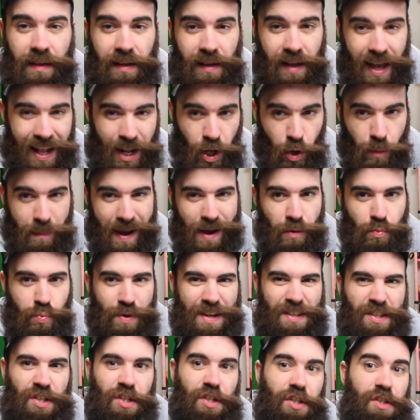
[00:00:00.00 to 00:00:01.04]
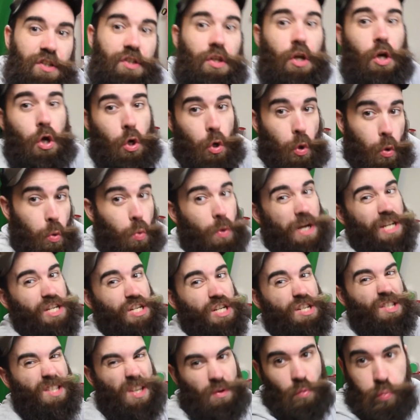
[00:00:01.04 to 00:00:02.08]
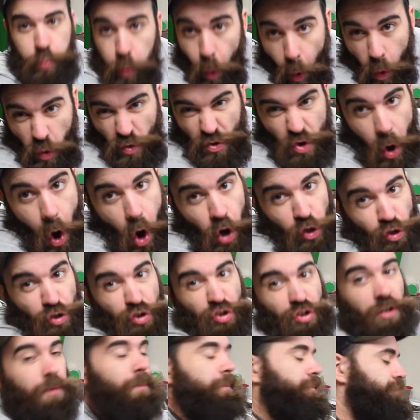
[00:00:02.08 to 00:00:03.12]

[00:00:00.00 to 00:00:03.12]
Hello, my wizards, witches, and warlocks.